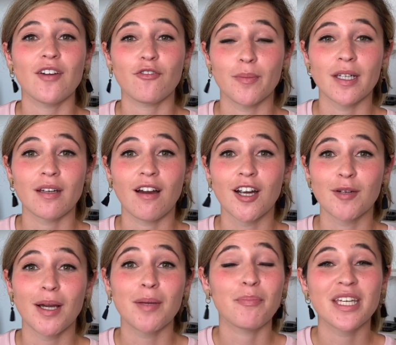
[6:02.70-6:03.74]
women are
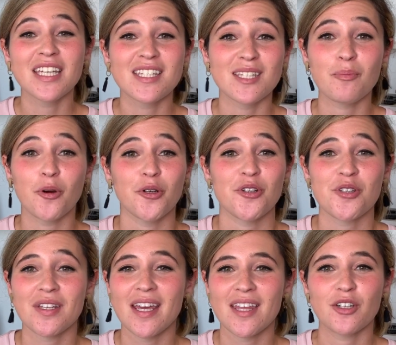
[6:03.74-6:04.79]
my biggest supporters
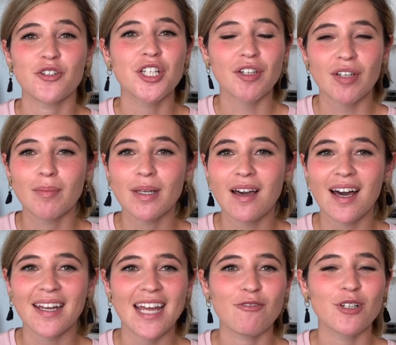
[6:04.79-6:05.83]
today. They're cheering me
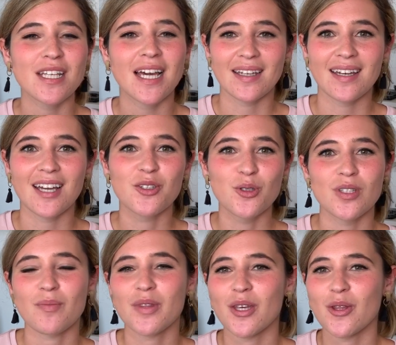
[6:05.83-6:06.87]
on. Every time I do
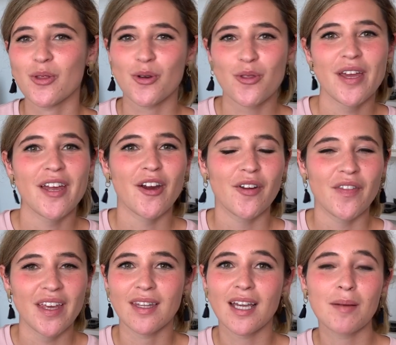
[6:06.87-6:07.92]
something, they're there.
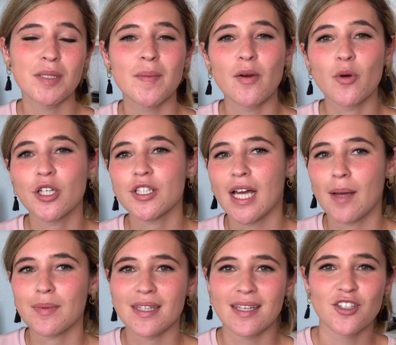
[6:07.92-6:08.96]
They come to my
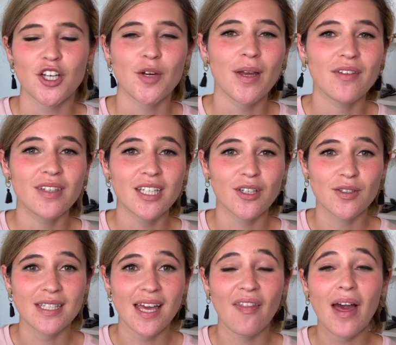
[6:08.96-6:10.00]
workshops, they share my
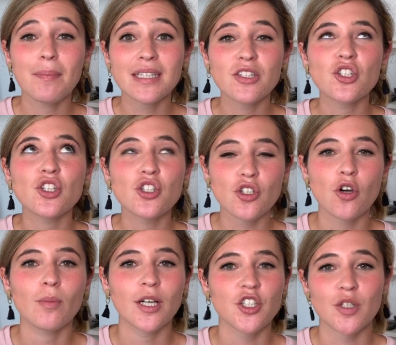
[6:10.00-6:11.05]
videos. And that means so
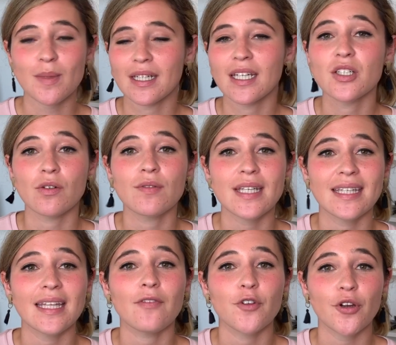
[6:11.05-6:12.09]
much to me, and I don't take
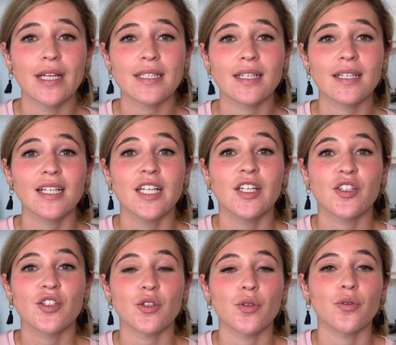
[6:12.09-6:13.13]
that for granted.
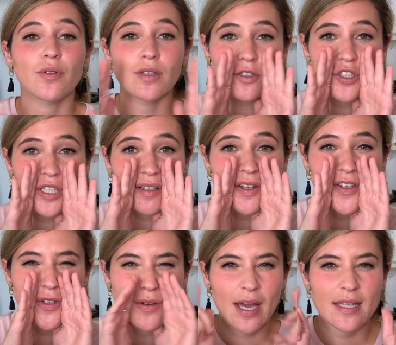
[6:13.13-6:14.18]
So little shout out
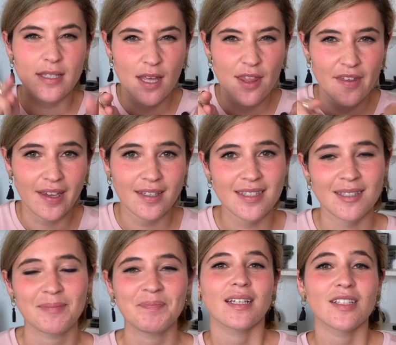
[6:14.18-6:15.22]
to you guys. Thanks.
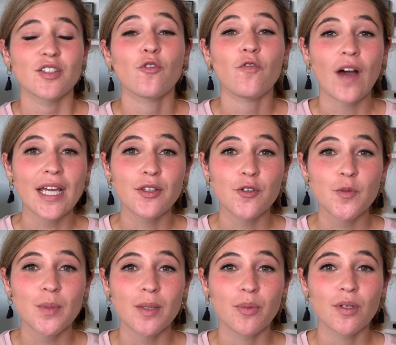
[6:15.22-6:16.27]
So find those
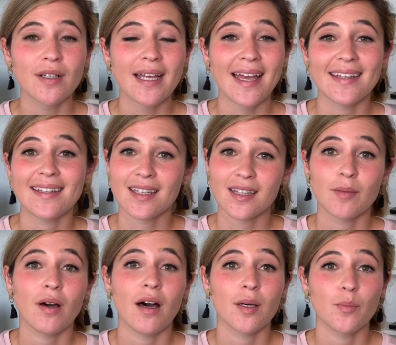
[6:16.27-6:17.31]
people and get
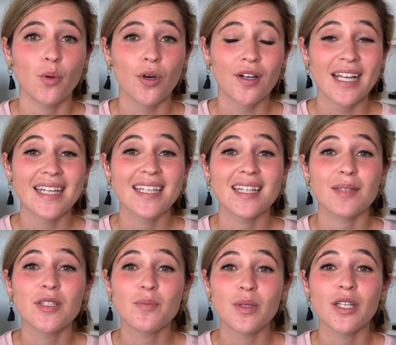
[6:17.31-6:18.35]
them on board and get
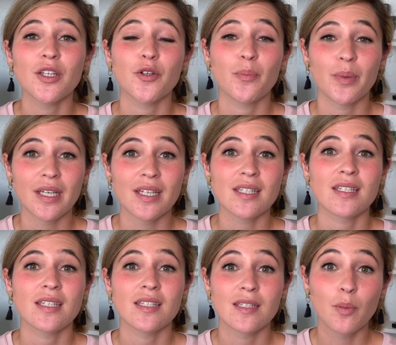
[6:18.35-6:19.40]
them to be your
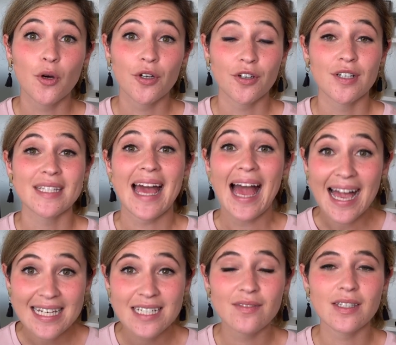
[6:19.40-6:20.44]
biggest supporters,
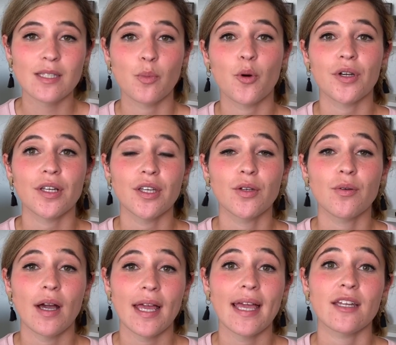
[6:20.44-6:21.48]
actively supporting you
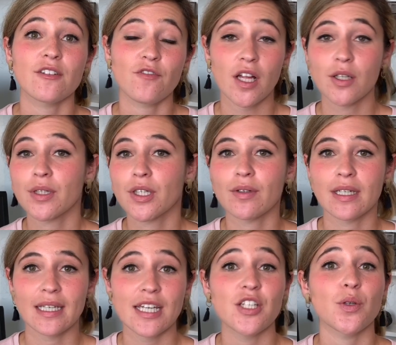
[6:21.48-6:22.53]
and following you and
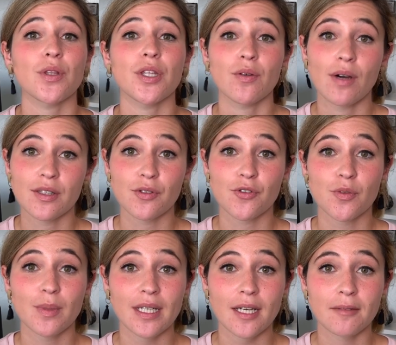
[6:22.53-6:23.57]
engaging with you on social
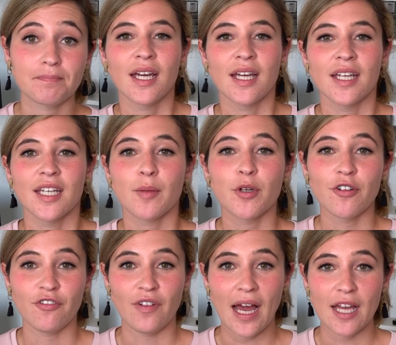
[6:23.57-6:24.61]
media. Number
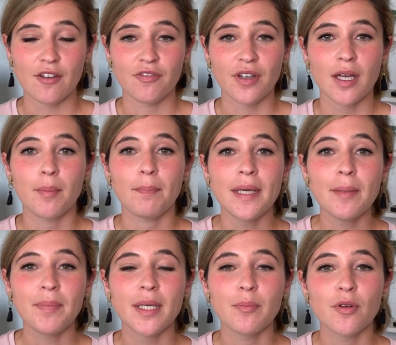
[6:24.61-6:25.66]
5, meet
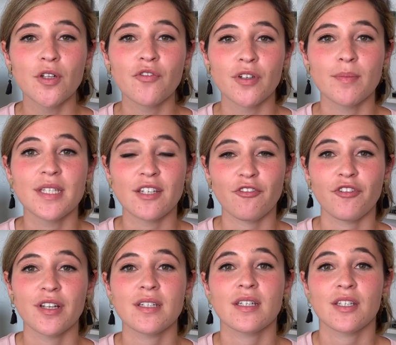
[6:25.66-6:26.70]
people from
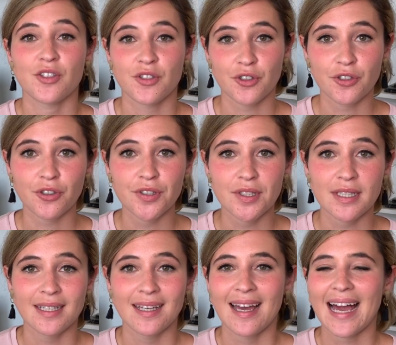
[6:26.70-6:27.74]
different circles.
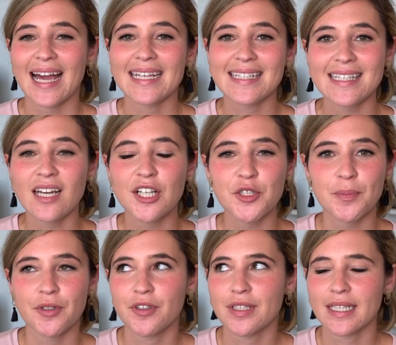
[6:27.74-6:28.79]
I see
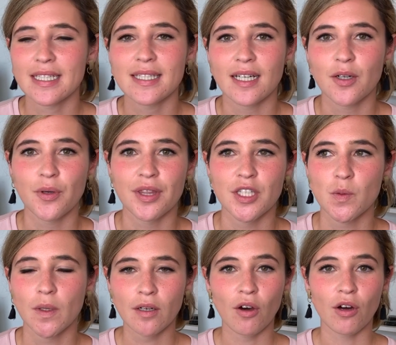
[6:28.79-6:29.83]
entrepreneurs get stuck with this
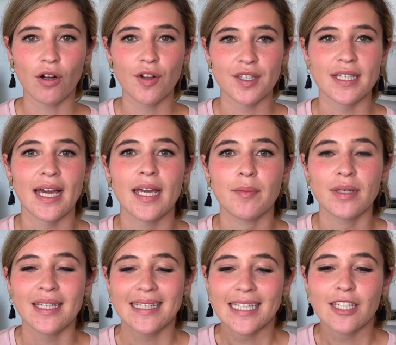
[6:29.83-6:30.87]
one all the time.
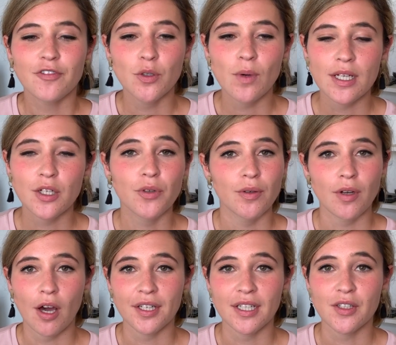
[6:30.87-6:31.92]
If you want to grow an
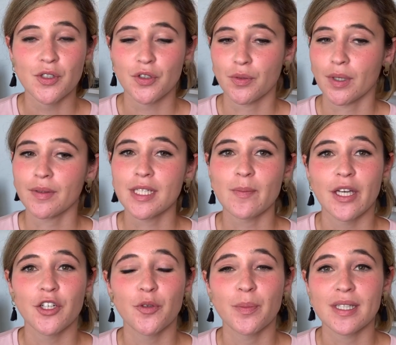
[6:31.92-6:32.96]
audience, or you want to
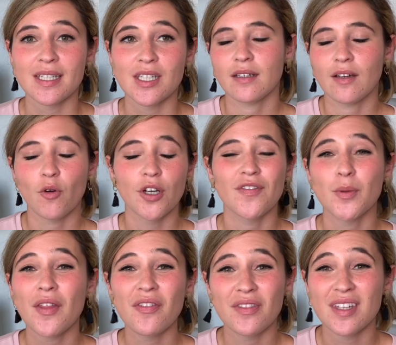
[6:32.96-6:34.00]
expand your business, or if you
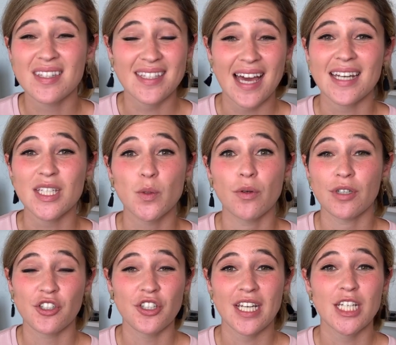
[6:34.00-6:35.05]
want the status quo to
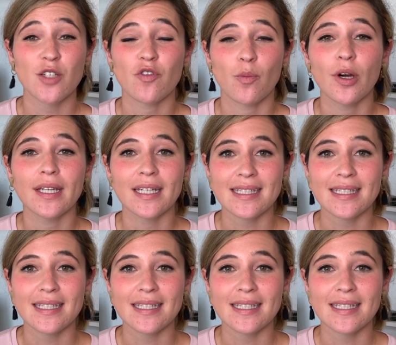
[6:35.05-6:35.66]
change from what it is